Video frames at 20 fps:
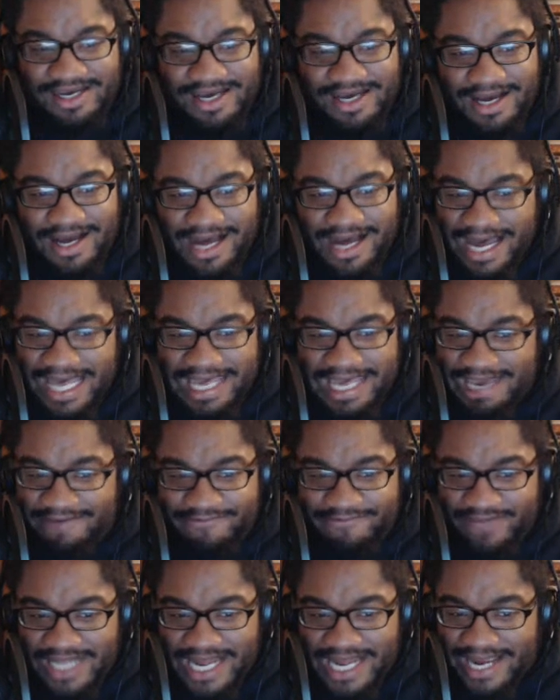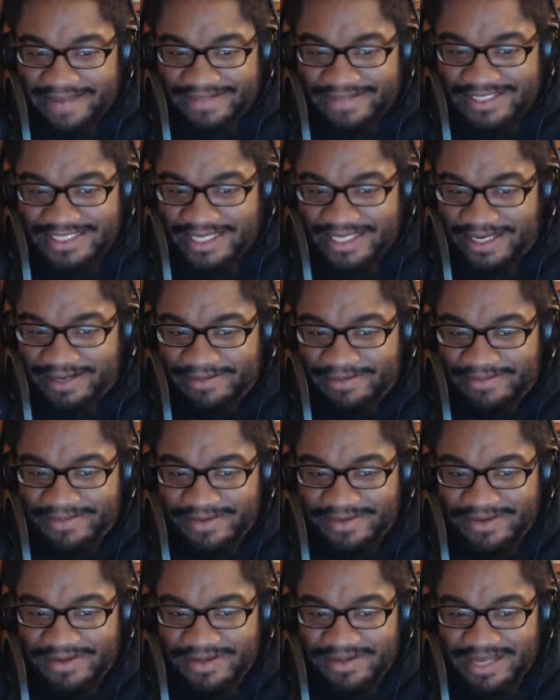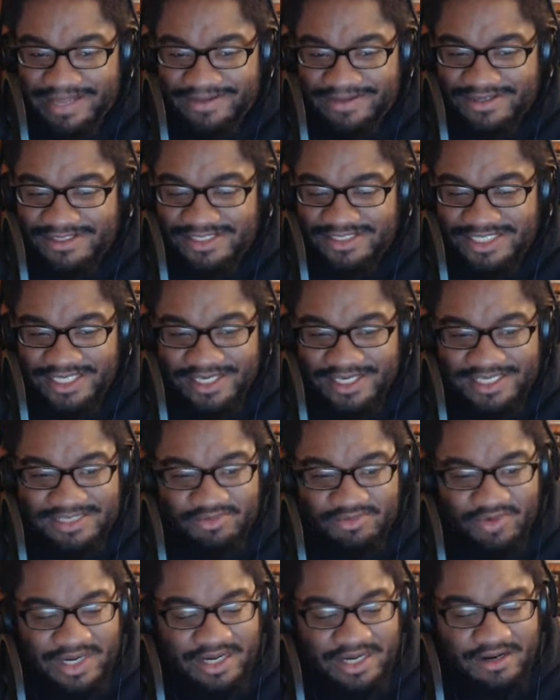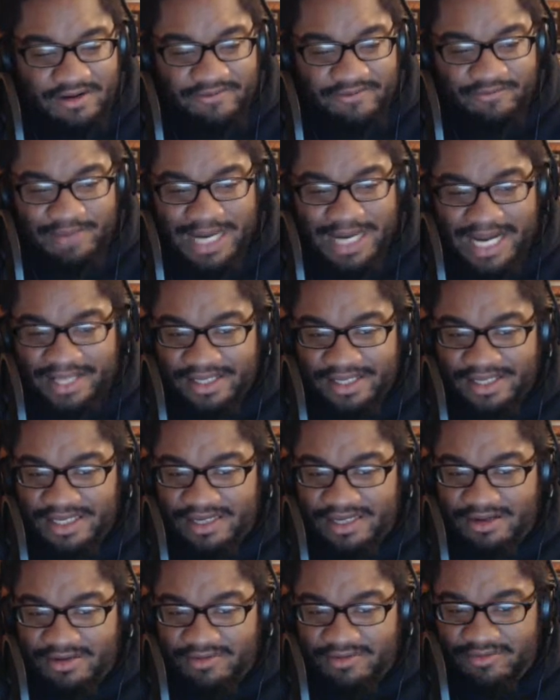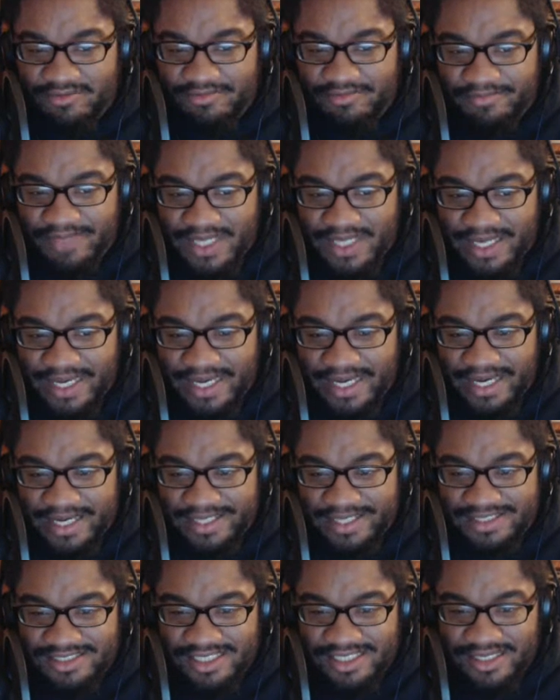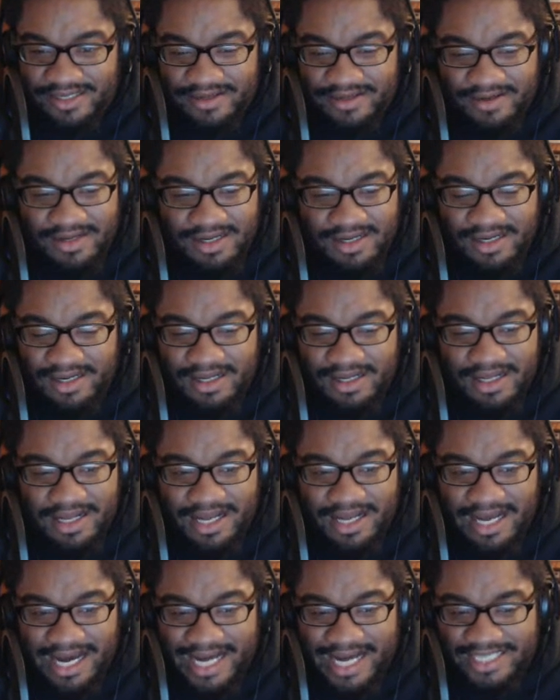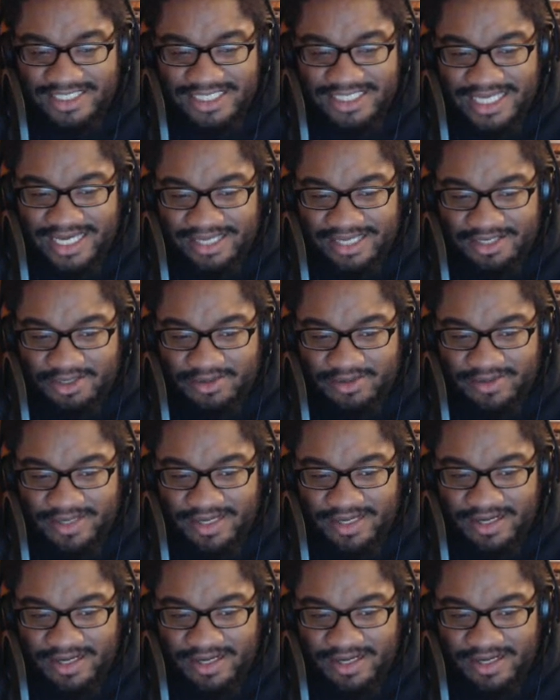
I can't fly in this game, and there's scenes where you're piloting planes and I just can't do it.